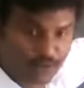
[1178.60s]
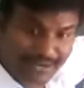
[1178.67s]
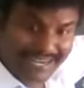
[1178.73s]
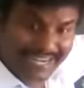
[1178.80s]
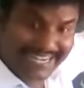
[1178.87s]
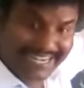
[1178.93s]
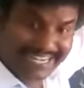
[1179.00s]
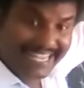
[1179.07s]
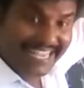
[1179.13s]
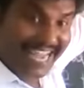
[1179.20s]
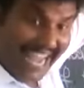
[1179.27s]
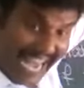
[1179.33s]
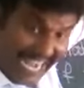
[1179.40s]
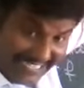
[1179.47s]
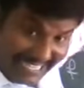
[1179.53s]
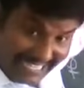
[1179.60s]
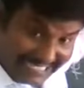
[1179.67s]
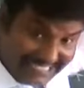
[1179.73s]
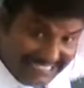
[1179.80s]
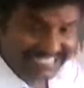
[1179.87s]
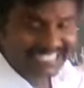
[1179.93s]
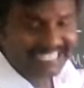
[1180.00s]
fluid
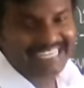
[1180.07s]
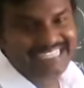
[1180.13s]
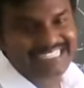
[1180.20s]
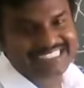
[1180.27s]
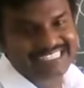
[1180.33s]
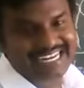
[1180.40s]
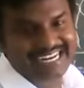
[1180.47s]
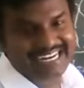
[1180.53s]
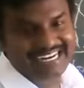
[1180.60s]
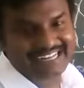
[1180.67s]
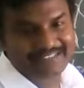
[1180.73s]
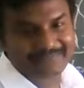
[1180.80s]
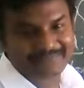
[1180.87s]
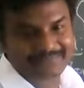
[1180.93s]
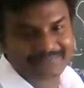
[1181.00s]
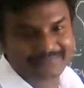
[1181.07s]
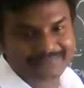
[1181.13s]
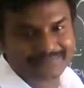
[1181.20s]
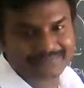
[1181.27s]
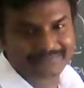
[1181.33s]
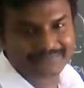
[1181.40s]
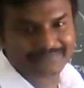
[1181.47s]
enters inside.
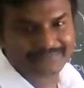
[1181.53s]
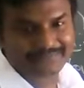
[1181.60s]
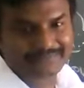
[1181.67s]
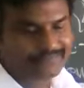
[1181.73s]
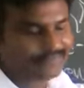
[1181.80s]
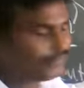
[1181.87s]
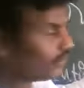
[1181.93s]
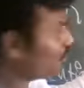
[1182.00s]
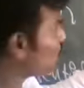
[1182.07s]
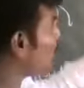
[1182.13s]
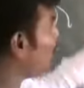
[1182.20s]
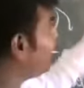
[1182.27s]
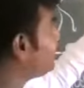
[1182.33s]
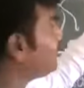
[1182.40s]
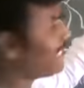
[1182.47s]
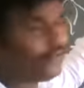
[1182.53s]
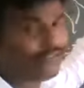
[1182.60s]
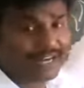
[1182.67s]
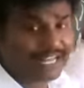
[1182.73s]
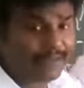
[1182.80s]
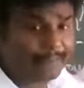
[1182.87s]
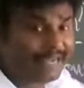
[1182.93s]
So at that time
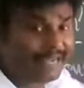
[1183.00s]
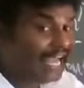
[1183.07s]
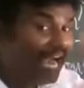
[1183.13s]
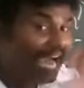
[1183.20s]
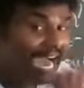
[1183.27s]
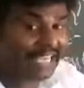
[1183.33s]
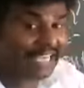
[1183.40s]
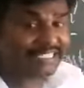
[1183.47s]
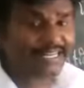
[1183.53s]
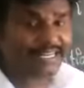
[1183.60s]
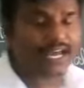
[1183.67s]
what happened? I said